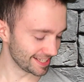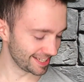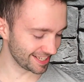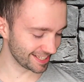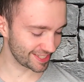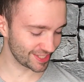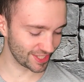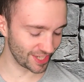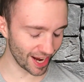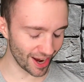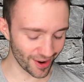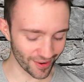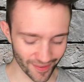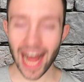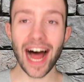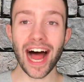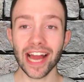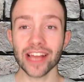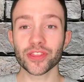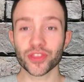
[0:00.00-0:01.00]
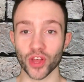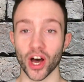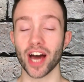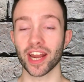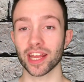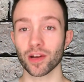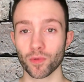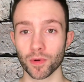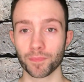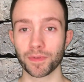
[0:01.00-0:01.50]
So, I thought
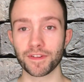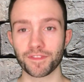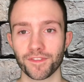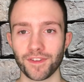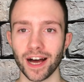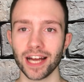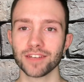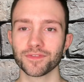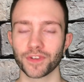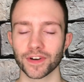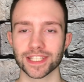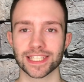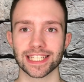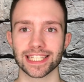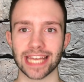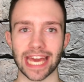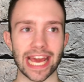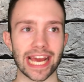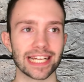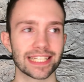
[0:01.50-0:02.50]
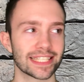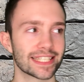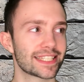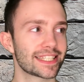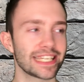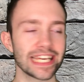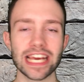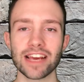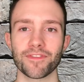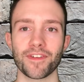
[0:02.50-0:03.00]
it would be fun for today to
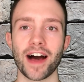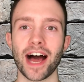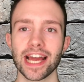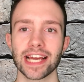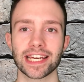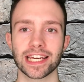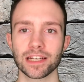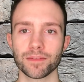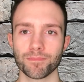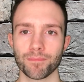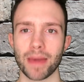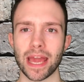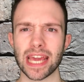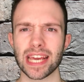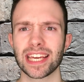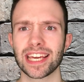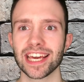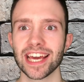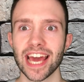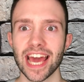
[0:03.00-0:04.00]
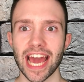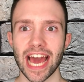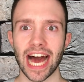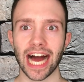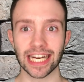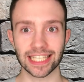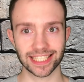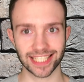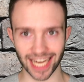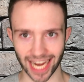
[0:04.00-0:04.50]
see if I can make a
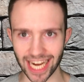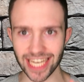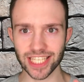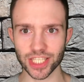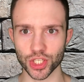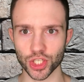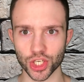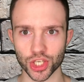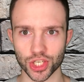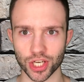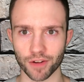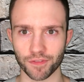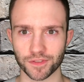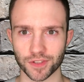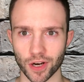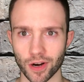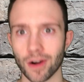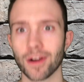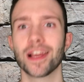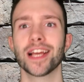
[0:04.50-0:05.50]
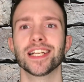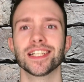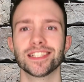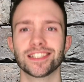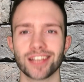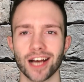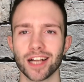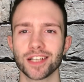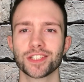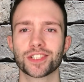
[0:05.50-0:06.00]
Titan shifter in
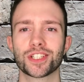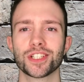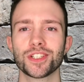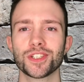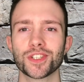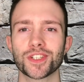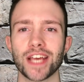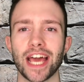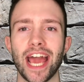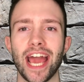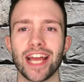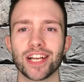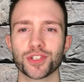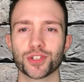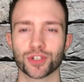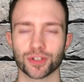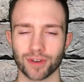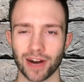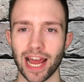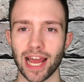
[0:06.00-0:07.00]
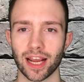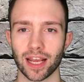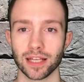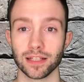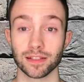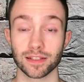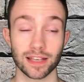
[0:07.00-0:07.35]
Dungeons and Dragons.